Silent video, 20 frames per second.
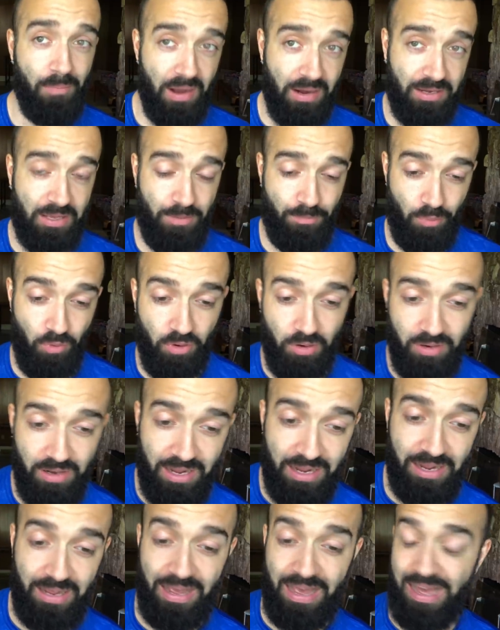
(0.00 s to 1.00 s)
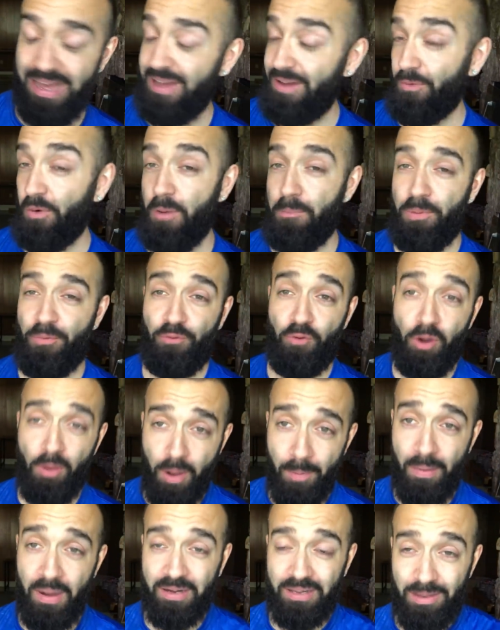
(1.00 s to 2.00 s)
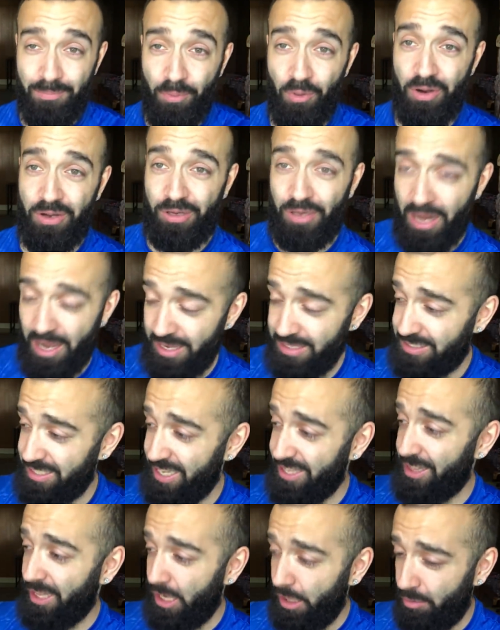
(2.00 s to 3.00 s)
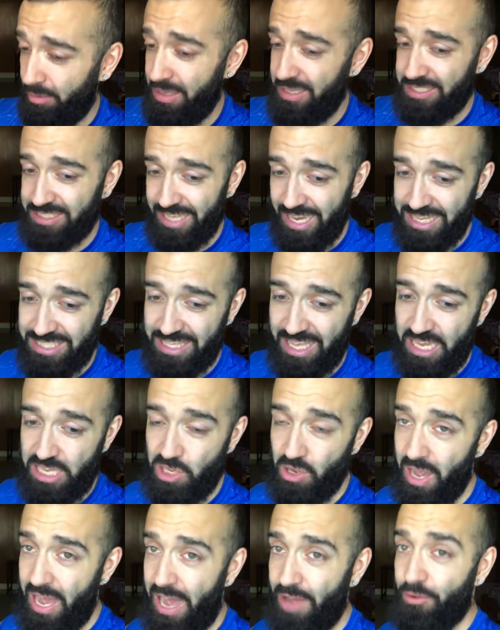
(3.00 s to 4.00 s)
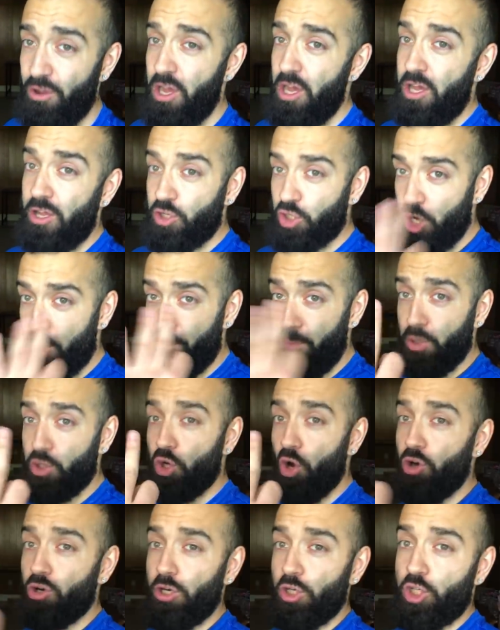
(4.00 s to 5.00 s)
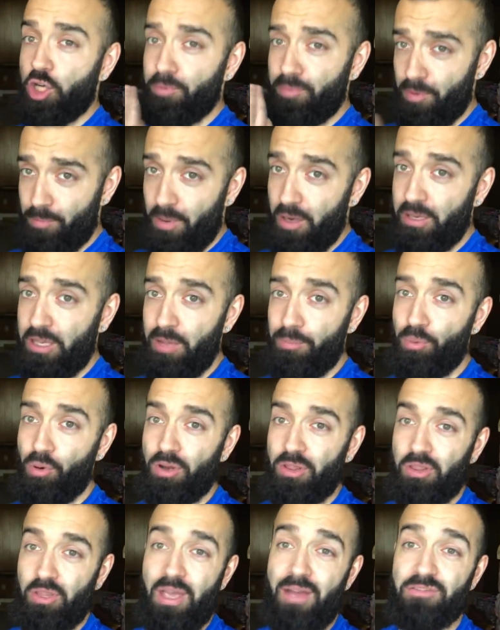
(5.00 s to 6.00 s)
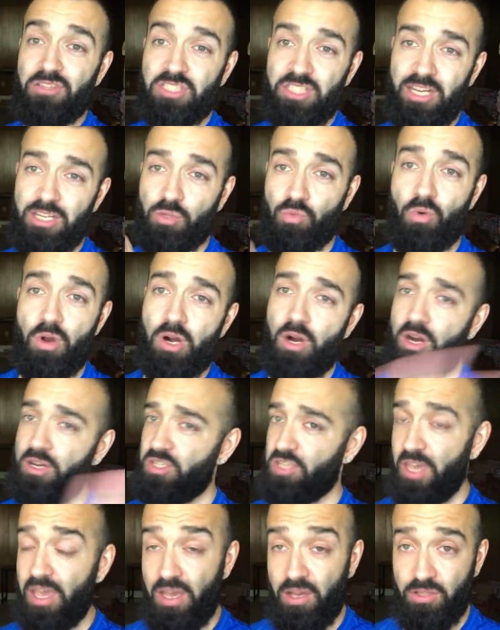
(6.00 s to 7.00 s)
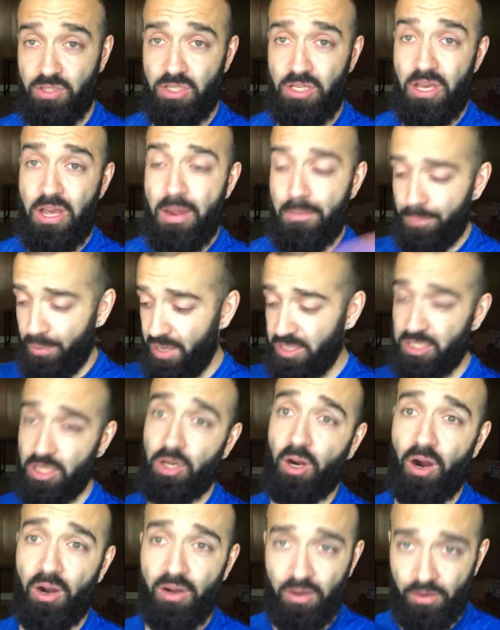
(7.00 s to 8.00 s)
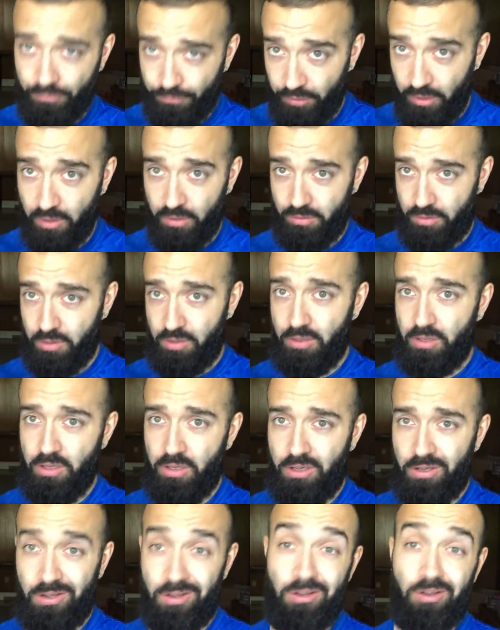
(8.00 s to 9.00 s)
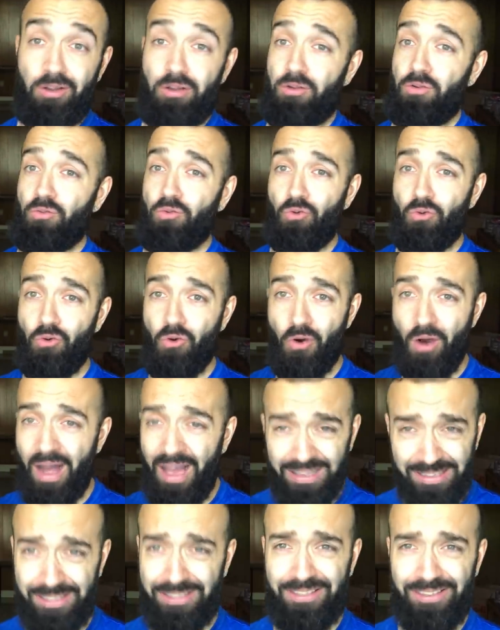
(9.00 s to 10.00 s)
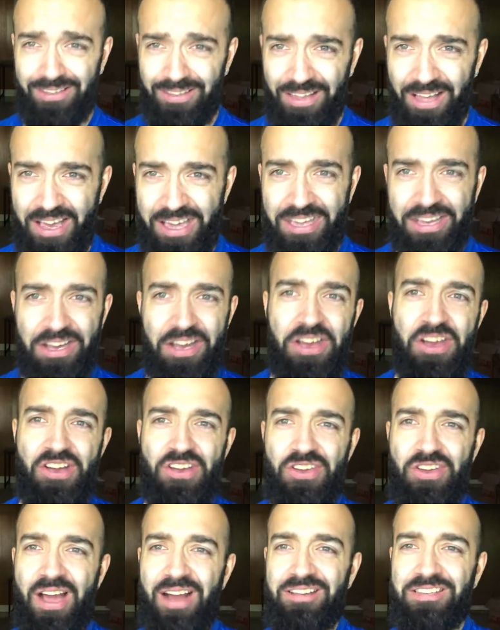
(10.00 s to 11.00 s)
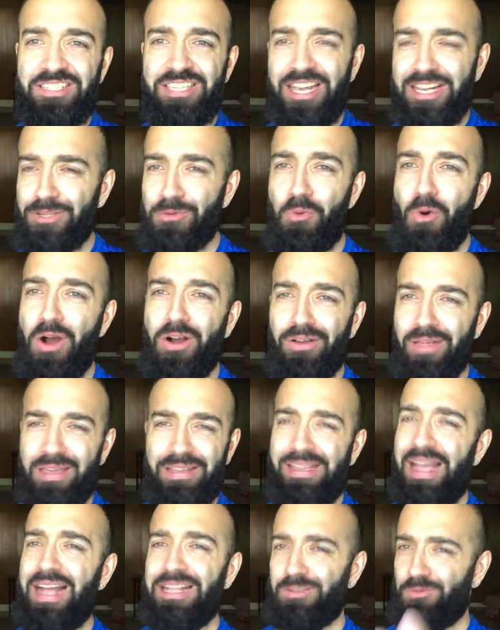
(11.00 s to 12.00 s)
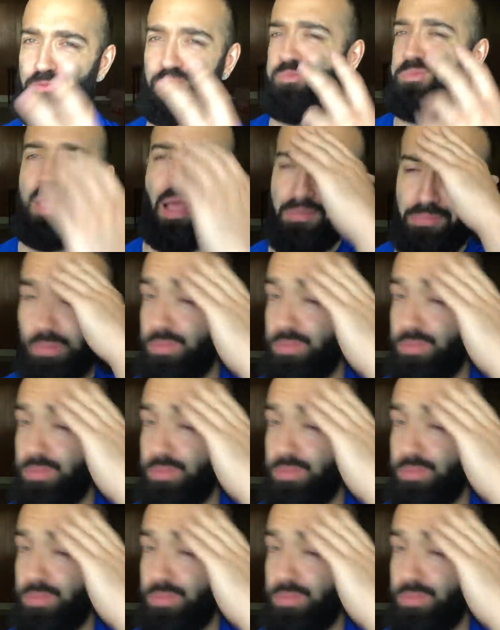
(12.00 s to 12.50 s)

monkey board. Uh, what perform a monkey board does, it literally says that you have triple joker, triple monkey board. You have six one card scales plus a card on field. What? Like you have six one? Like that's that,